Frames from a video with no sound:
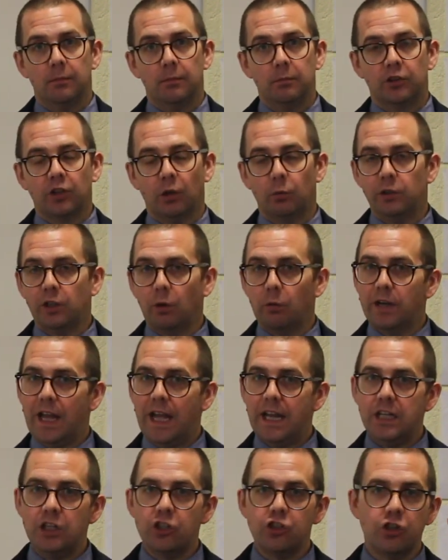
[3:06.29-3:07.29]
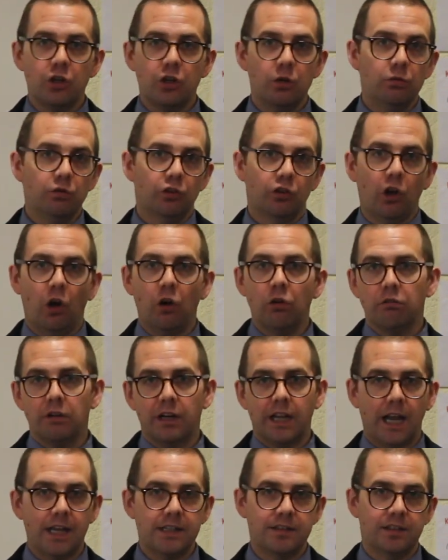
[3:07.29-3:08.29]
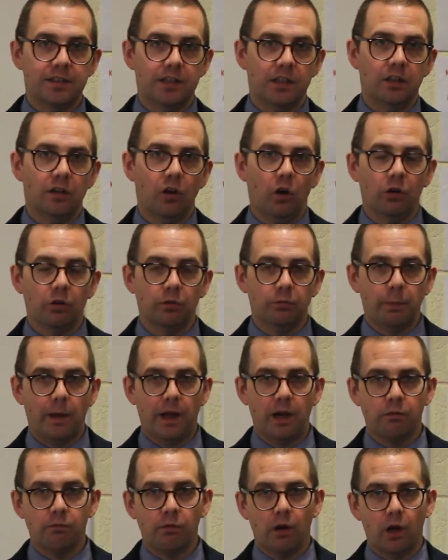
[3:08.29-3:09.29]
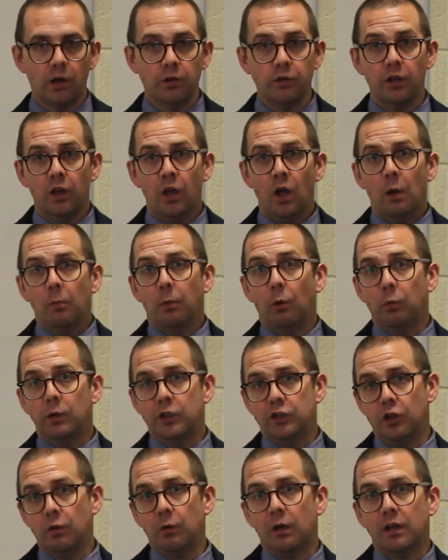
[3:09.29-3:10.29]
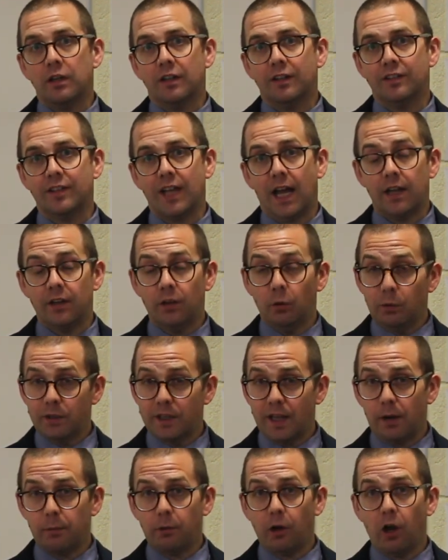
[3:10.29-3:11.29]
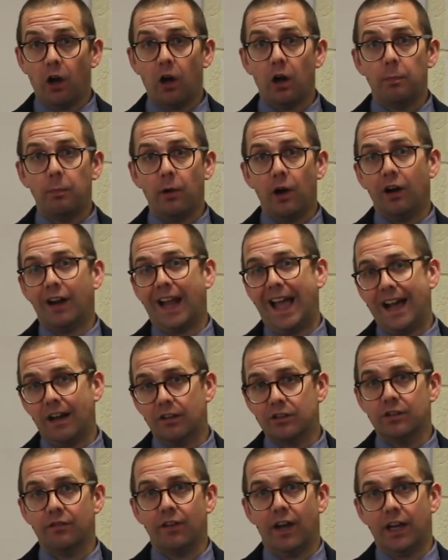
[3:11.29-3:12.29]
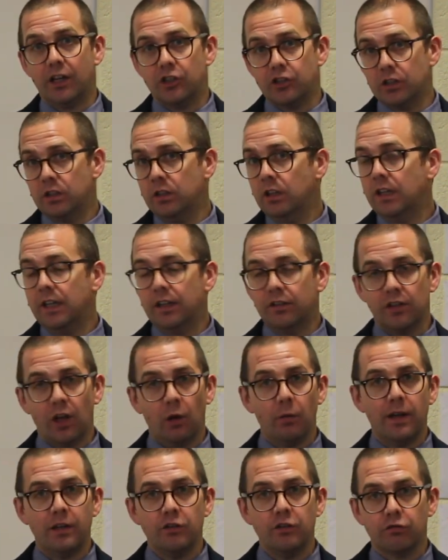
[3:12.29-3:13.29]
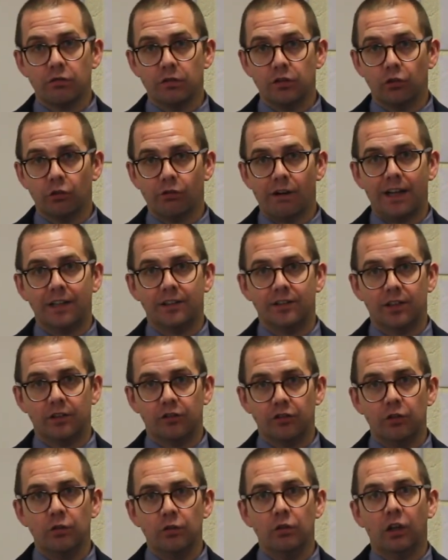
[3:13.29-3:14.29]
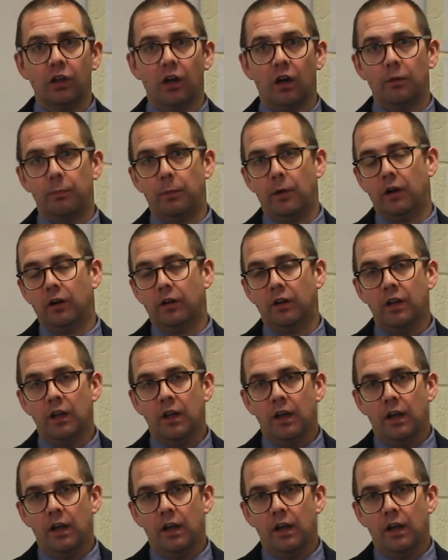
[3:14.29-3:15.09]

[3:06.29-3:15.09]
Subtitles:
So we don't want any students congregating on Pound Road, but we do understand that with our car park out of action and there's no entrance or access to the car park